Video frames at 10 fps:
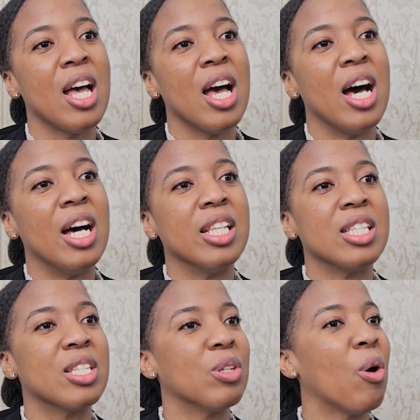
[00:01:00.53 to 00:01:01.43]

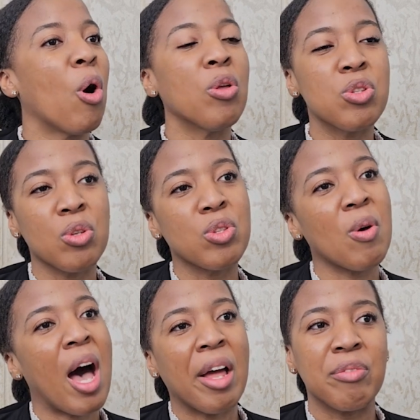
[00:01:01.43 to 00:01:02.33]
and also to
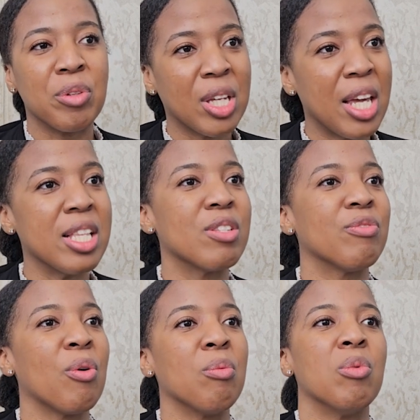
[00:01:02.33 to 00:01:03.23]
advocate
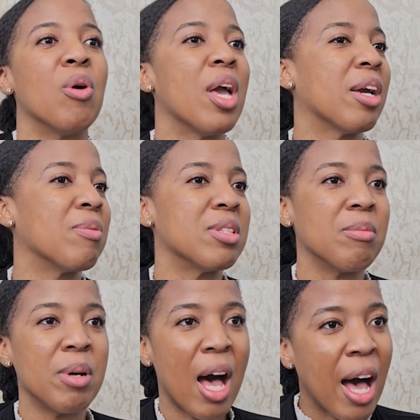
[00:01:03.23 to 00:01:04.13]
for more
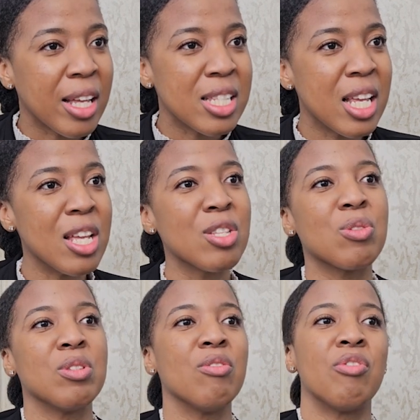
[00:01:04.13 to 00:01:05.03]
equitable access
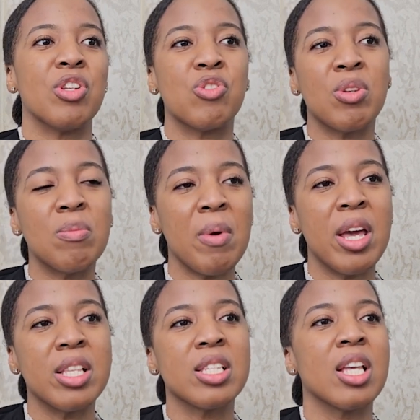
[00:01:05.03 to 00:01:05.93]
to different
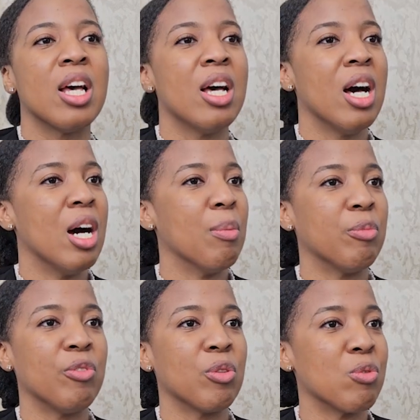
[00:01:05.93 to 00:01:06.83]
treatments
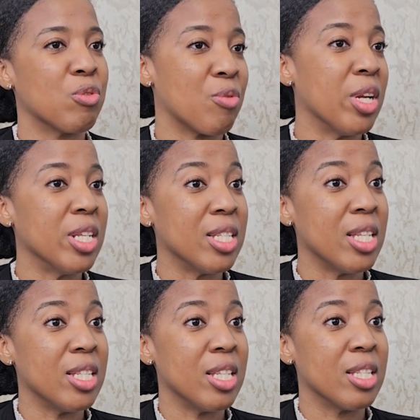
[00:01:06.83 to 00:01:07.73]
for those rare
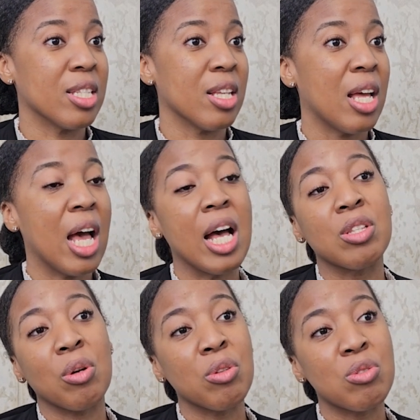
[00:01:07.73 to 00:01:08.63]
diseases,
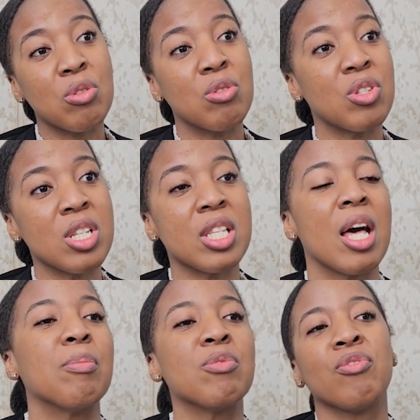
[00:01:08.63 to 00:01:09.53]
and also to just
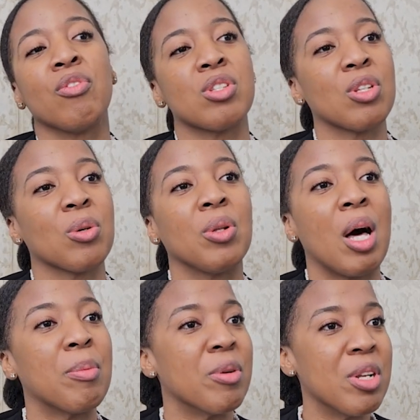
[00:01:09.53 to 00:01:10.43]
help to foster
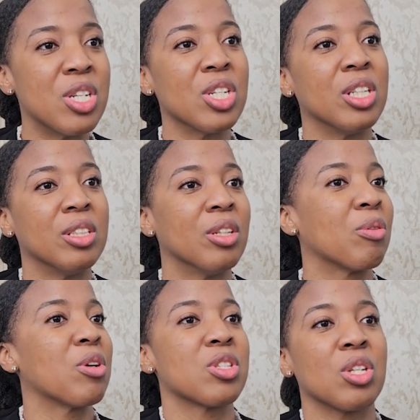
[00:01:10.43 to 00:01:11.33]
collaboration
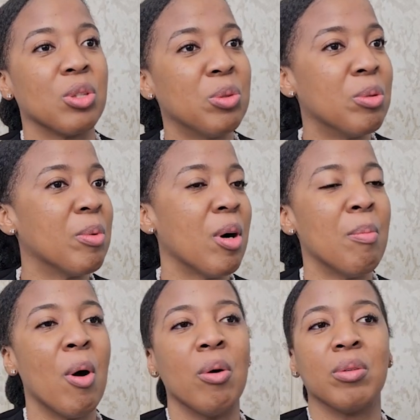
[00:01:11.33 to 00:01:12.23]
across the globe
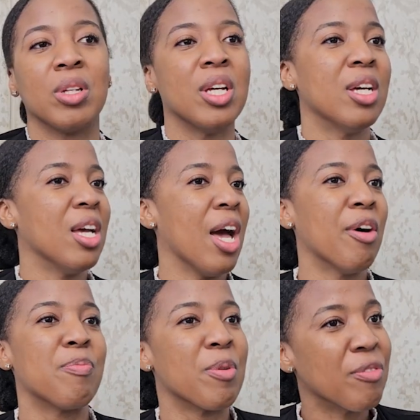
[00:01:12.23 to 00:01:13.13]
among
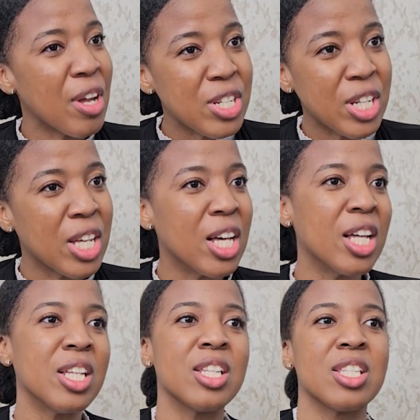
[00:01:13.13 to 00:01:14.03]
health
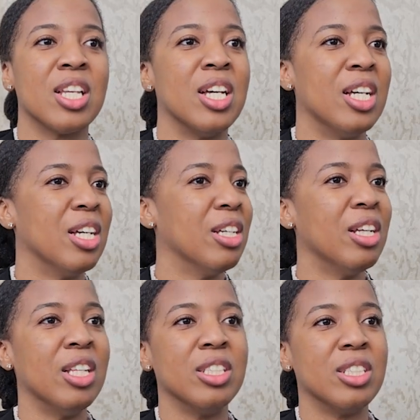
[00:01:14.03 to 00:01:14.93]
professionals
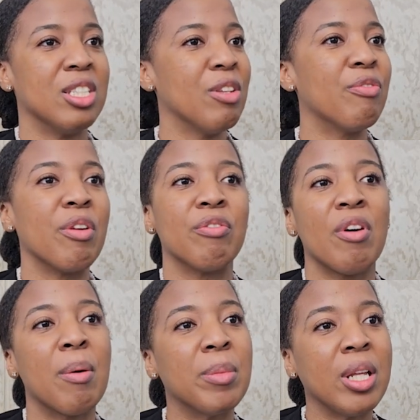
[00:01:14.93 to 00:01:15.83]
and different
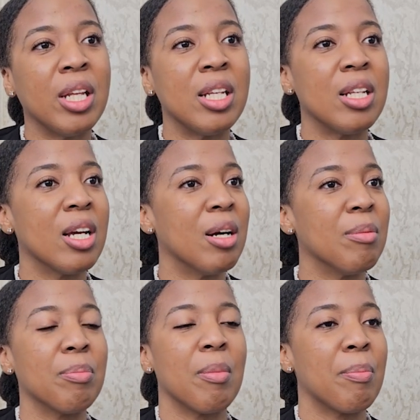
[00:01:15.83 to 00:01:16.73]
family
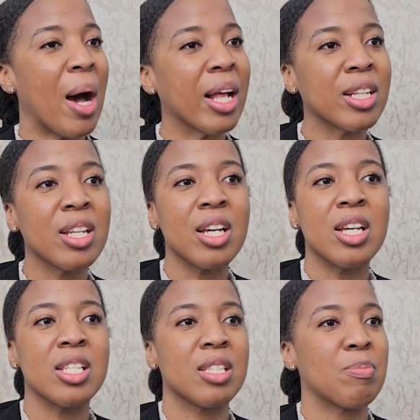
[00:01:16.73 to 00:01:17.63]

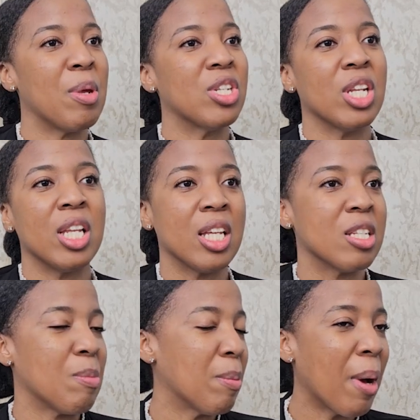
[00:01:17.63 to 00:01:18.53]
partners, patient
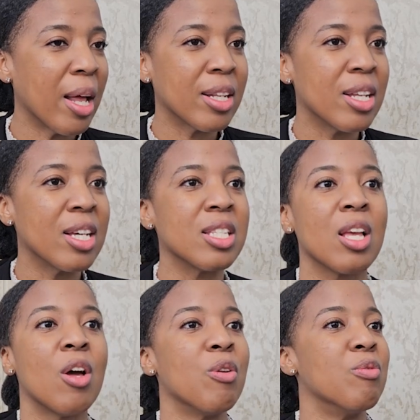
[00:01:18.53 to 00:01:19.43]
engagement
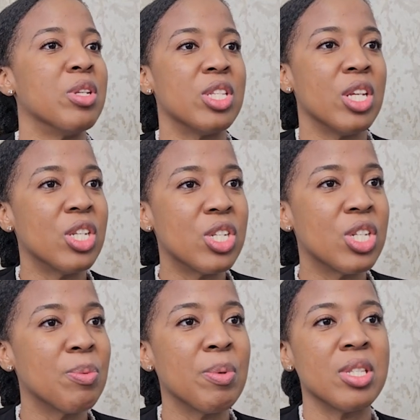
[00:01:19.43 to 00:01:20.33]
partners,
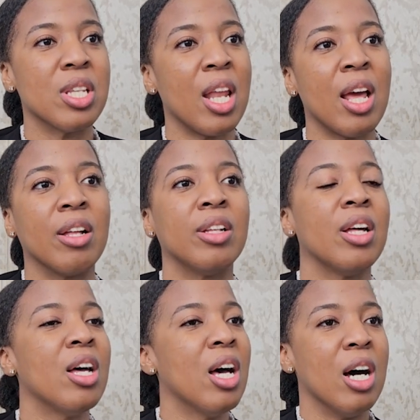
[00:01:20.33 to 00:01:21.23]
research personnel,
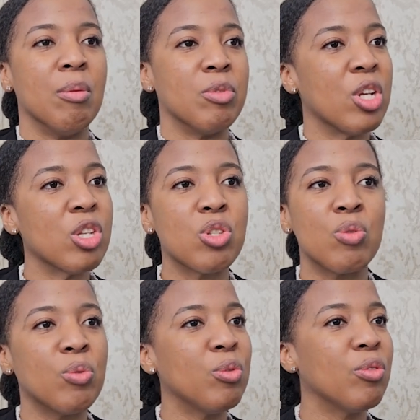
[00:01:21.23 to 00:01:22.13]
just
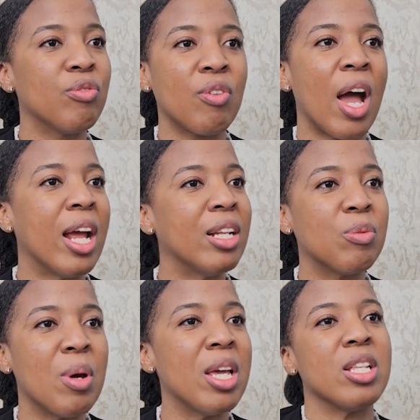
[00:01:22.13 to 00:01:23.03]
to
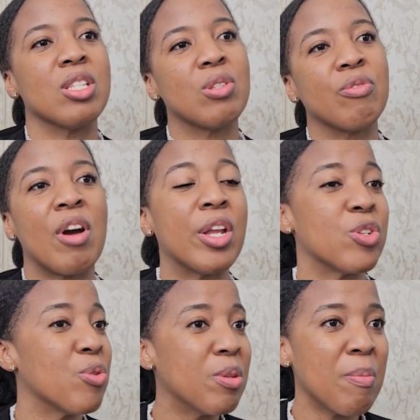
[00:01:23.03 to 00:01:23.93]
find ways, to find
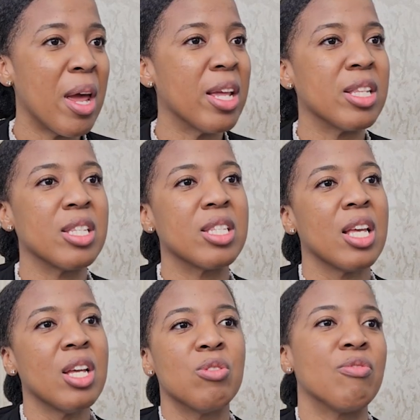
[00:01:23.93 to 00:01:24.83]
treatments,
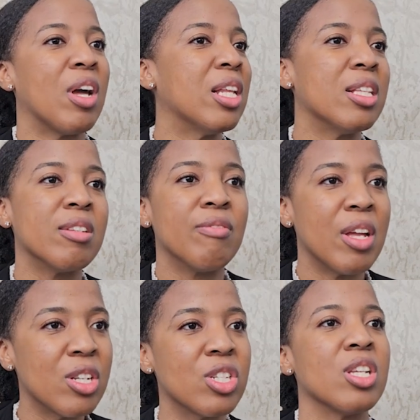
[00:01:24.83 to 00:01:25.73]
to find
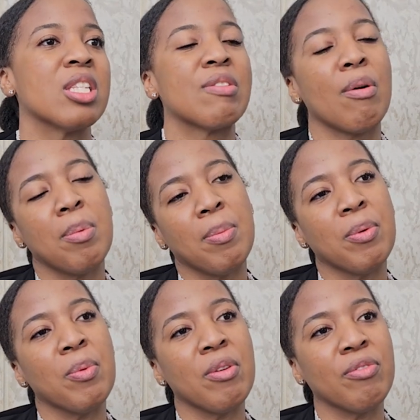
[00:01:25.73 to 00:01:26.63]
interventions for
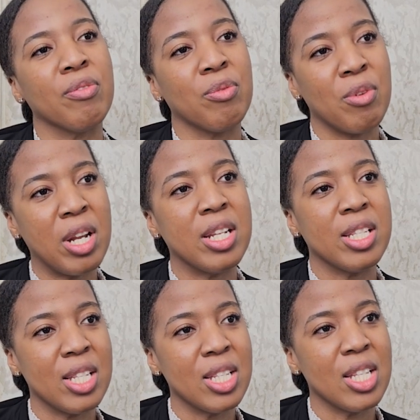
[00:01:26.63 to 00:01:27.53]
people with rare
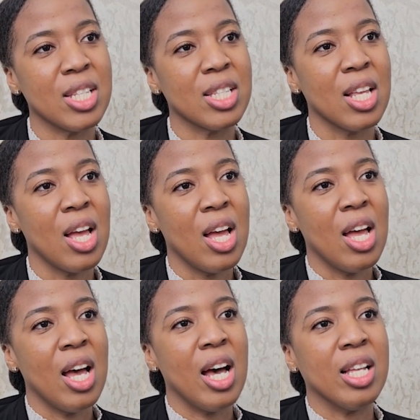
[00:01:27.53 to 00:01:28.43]
diseases.
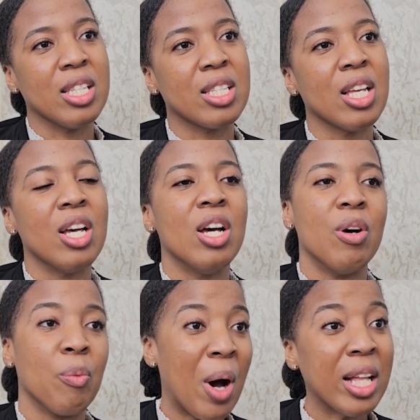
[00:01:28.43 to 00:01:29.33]
And
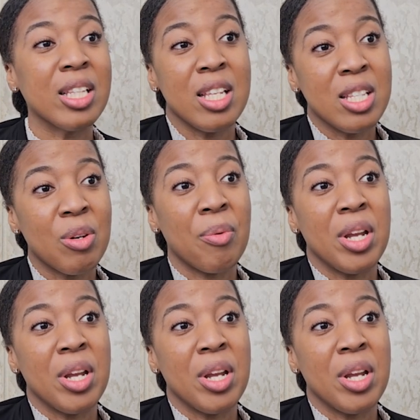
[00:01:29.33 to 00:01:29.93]
what is a rare